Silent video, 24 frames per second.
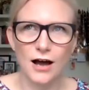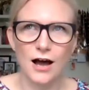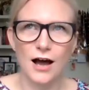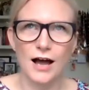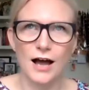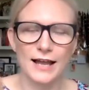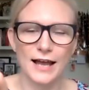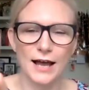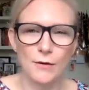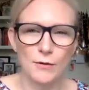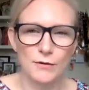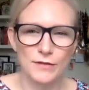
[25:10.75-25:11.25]

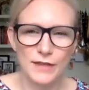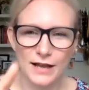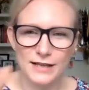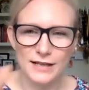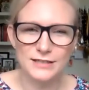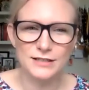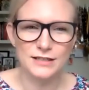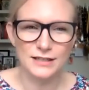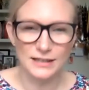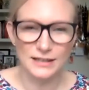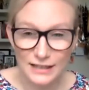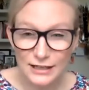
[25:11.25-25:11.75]
okay, well,
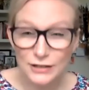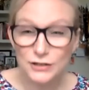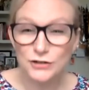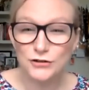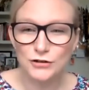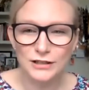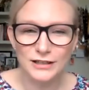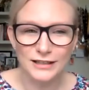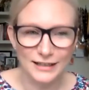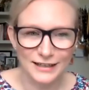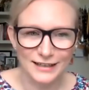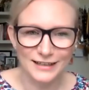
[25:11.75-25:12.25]
that's
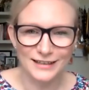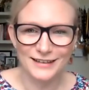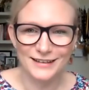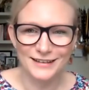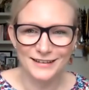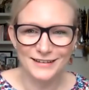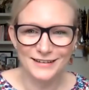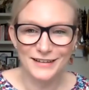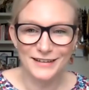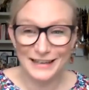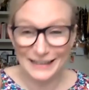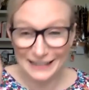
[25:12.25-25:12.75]
literally
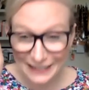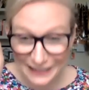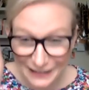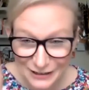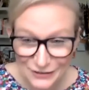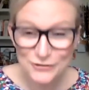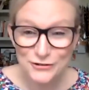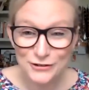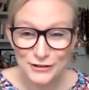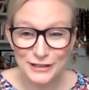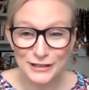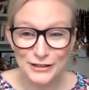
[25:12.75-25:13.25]

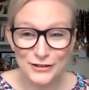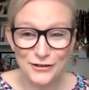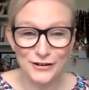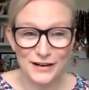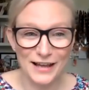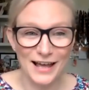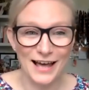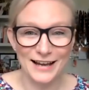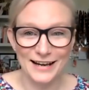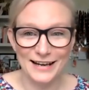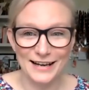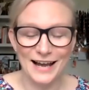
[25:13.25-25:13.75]
not
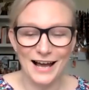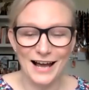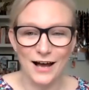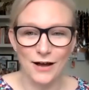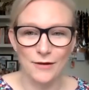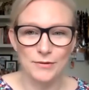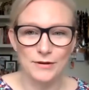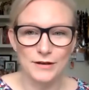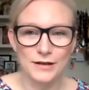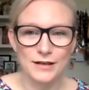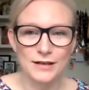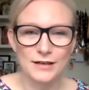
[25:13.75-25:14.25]
adding
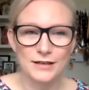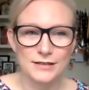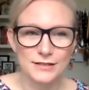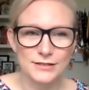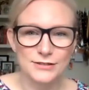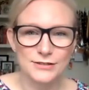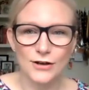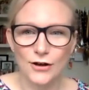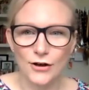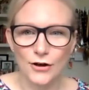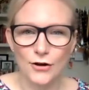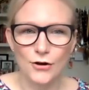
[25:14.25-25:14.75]
up.
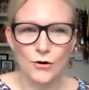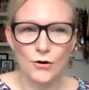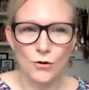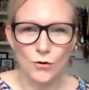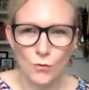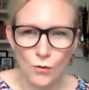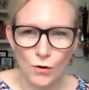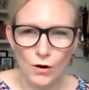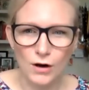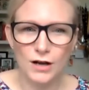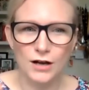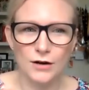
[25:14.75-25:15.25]
So
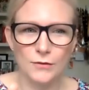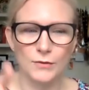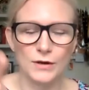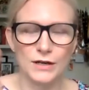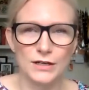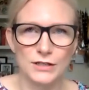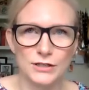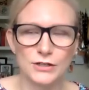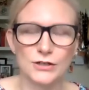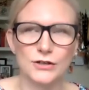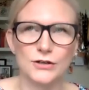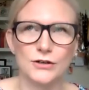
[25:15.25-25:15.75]
what can we
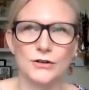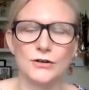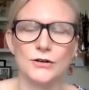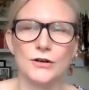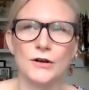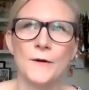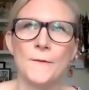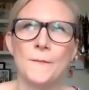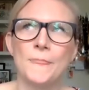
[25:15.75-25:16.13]
do?